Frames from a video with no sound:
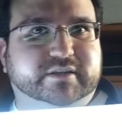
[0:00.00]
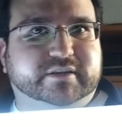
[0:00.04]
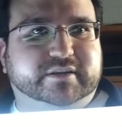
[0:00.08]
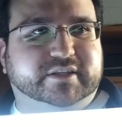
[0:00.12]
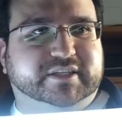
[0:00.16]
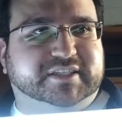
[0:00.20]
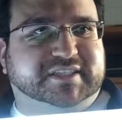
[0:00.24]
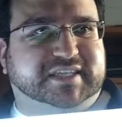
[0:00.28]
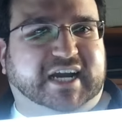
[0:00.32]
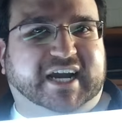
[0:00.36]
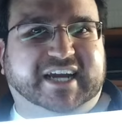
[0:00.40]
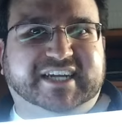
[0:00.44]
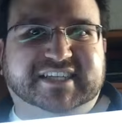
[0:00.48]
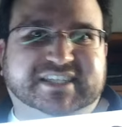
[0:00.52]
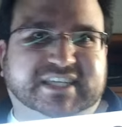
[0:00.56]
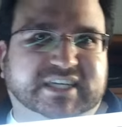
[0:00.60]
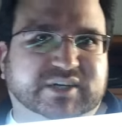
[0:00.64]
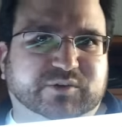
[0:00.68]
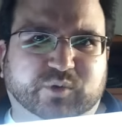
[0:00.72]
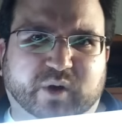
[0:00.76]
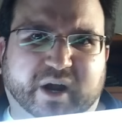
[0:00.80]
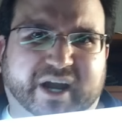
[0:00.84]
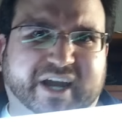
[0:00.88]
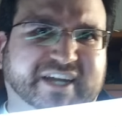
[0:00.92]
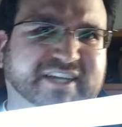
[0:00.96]
This icy
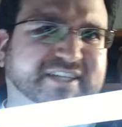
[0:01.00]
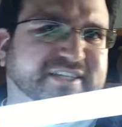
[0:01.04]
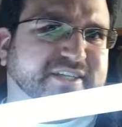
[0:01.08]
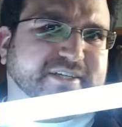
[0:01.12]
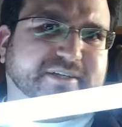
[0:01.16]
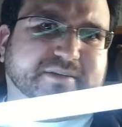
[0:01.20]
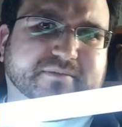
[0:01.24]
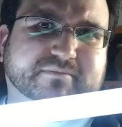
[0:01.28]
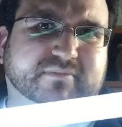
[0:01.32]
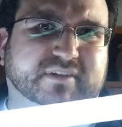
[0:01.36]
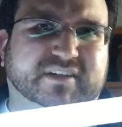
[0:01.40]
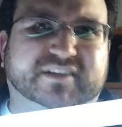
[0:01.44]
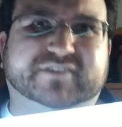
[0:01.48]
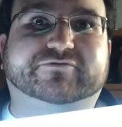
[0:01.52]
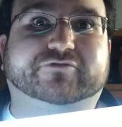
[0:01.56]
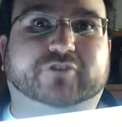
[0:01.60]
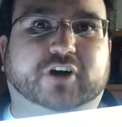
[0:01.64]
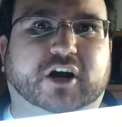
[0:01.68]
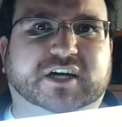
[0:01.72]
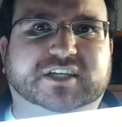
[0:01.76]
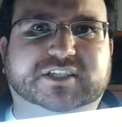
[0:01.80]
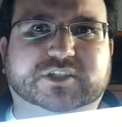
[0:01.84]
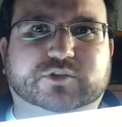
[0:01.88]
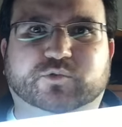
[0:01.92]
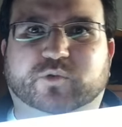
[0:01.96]
white, this
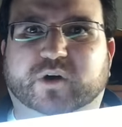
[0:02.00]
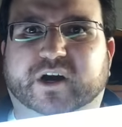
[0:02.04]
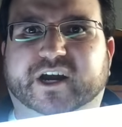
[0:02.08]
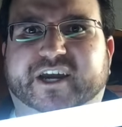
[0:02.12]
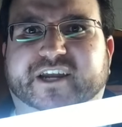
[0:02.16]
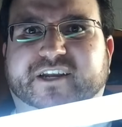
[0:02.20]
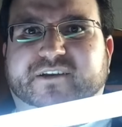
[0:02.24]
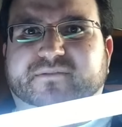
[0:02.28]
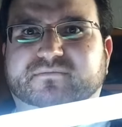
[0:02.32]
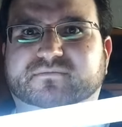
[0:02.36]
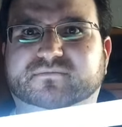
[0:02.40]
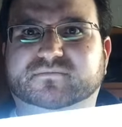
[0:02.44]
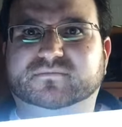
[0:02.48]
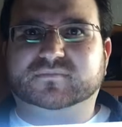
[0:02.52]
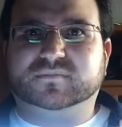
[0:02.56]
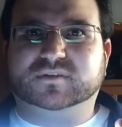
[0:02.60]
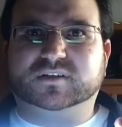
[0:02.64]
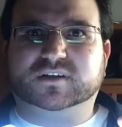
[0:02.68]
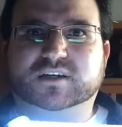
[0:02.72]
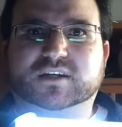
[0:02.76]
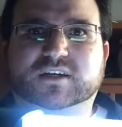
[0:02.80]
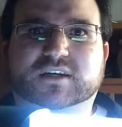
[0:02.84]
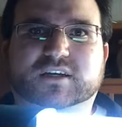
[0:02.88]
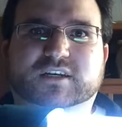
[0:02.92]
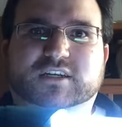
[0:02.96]
frost white,
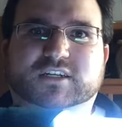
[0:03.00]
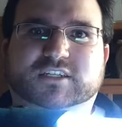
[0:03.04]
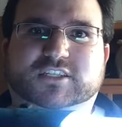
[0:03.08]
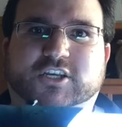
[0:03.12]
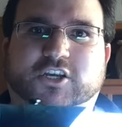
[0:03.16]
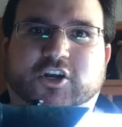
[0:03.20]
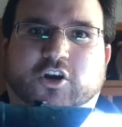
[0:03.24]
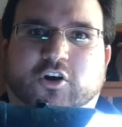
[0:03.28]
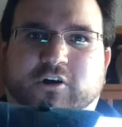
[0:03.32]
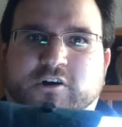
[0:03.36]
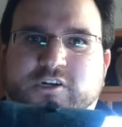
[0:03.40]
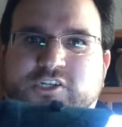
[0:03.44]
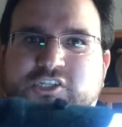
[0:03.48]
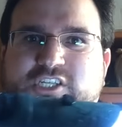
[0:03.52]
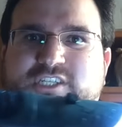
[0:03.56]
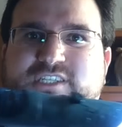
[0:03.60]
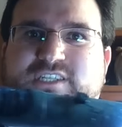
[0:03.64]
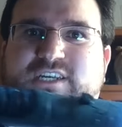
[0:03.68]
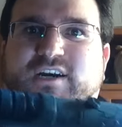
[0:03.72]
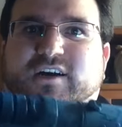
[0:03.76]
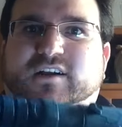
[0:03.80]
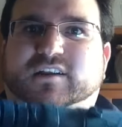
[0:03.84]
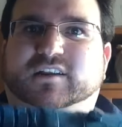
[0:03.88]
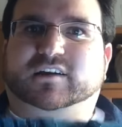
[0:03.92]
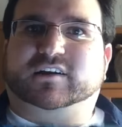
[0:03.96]
it's a gorgeous
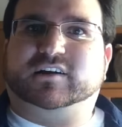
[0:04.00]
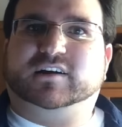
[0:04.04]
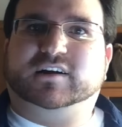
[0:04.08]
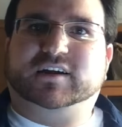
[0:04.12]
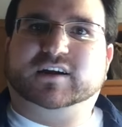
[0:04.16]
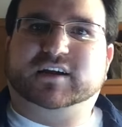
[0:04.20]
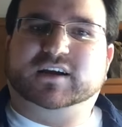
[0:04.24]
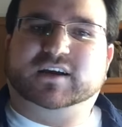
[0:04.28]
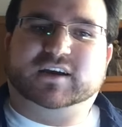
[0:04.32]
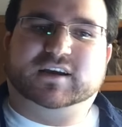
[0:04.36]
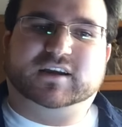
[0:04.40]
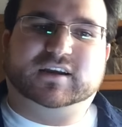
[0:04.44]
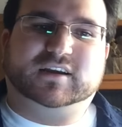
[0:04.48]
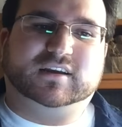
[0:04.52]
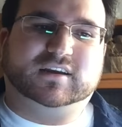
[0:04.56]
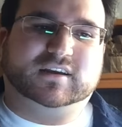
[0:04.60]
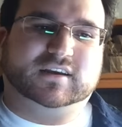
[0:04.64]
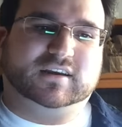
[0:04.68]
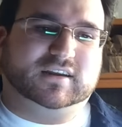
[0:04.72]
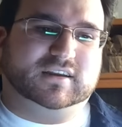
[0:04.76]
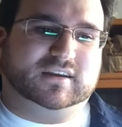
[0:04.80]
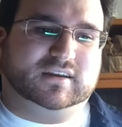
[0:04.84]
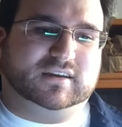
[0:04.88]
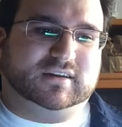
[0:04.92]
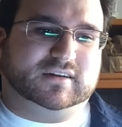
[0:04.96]
color.
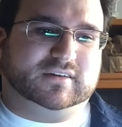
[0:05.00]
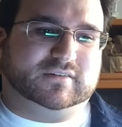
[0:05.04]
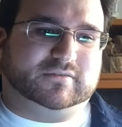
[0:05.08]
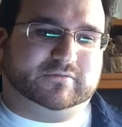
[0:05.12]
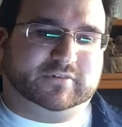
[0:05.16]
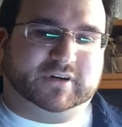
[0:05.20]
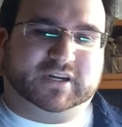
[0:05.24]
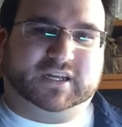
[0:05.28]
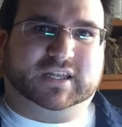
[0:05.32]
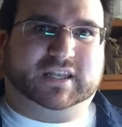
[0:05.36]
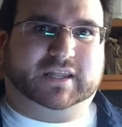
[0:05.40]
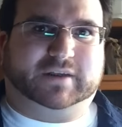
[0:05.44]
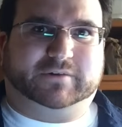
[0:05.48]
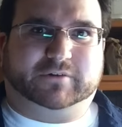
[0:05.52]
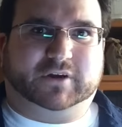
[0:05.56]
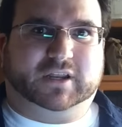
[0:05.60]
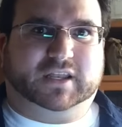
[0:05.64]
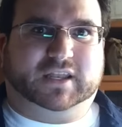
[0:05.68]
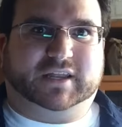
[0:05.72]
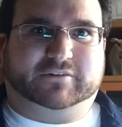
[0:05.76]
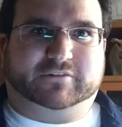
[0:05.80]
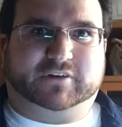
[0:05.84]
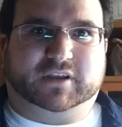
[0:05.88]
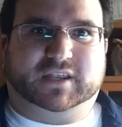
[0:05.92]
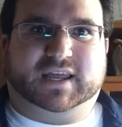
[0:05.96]
Really,
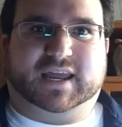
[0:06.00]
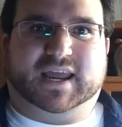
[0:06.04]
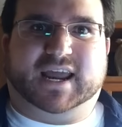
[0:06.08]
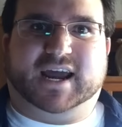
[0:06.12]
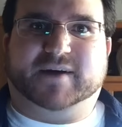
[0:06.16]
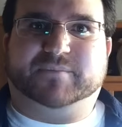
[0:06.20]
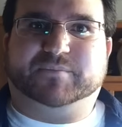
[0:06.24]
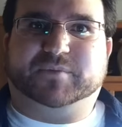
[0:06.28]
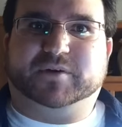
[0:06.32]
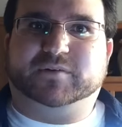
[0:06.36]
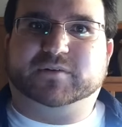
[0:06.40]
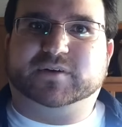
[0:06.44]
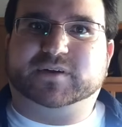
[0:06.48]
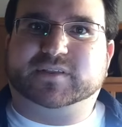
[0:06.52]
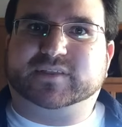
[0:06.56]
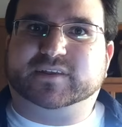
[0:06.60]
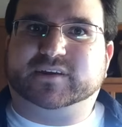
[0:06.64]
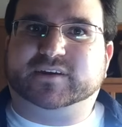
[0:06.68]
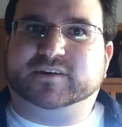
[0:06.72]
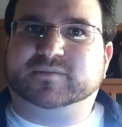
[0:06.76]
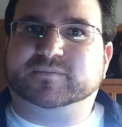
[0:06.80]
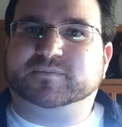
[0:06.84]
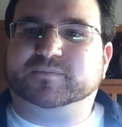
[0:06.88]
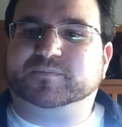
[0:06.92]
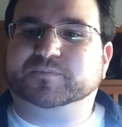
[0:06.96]
really, really happy with
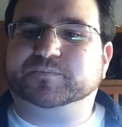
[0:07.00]
it.